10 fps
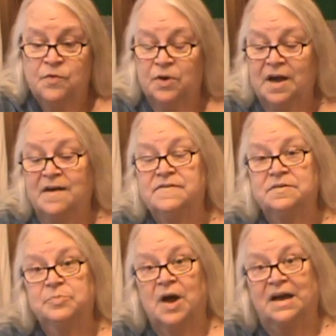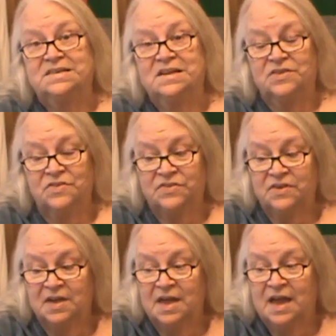for coven
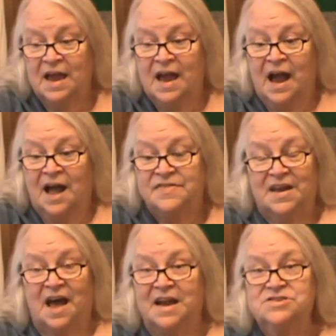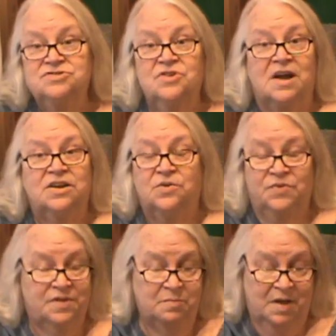practice that I do not
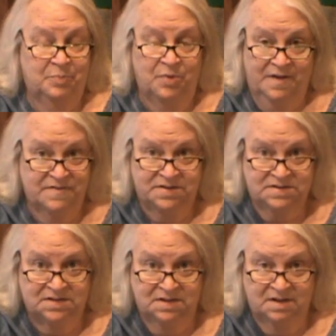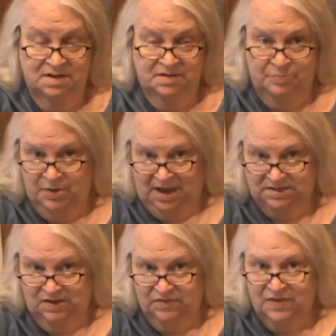use in my private
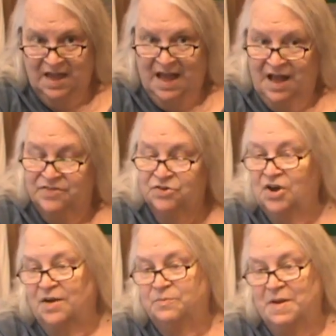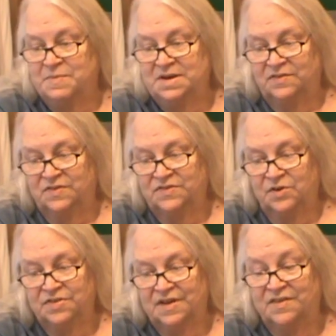practice. They're not maybe
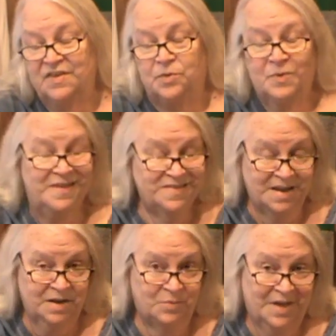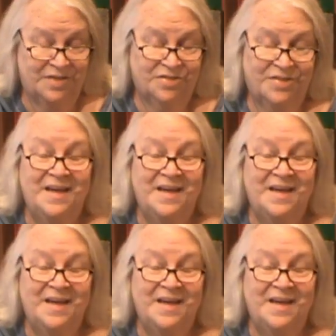necessary things I resonate with.